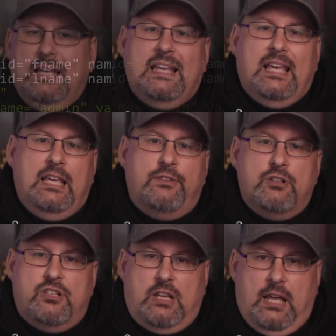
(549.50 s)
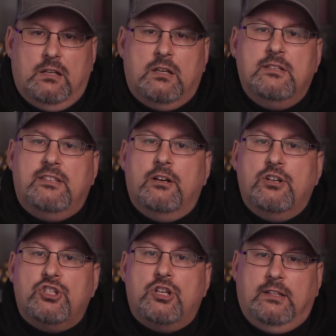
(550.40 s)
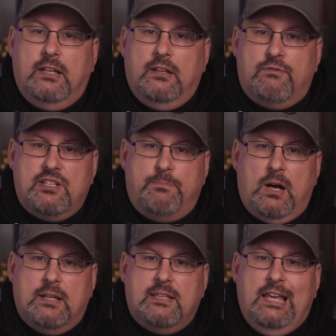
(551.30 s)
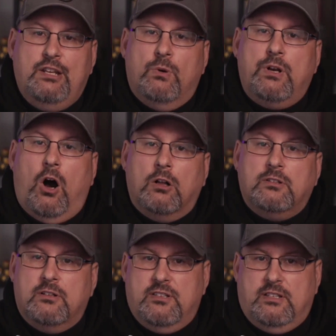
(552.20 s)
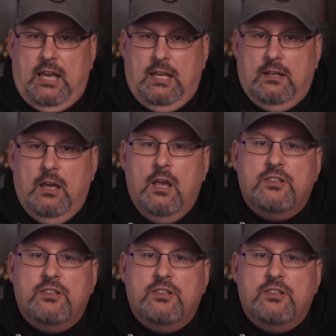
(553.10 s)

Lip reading: in either state, consider shunting the response into an altered state